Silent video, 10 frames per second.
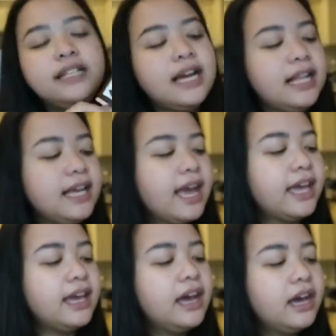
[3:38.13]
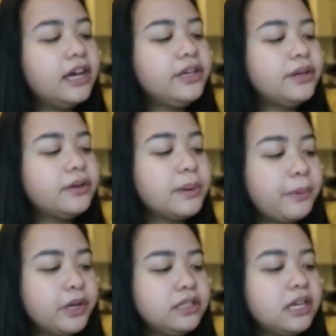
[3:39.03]
Nakalagay, ay,
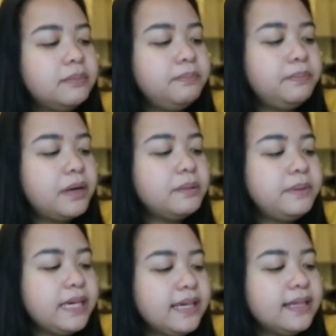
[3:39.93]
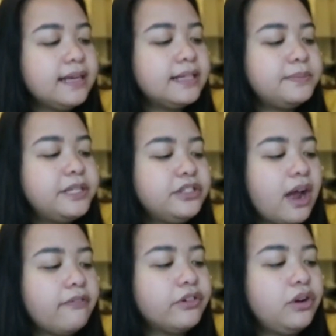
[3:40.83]
report, a being that has been
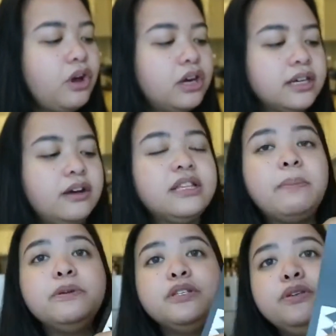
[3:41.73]
tracked for long now. Tapos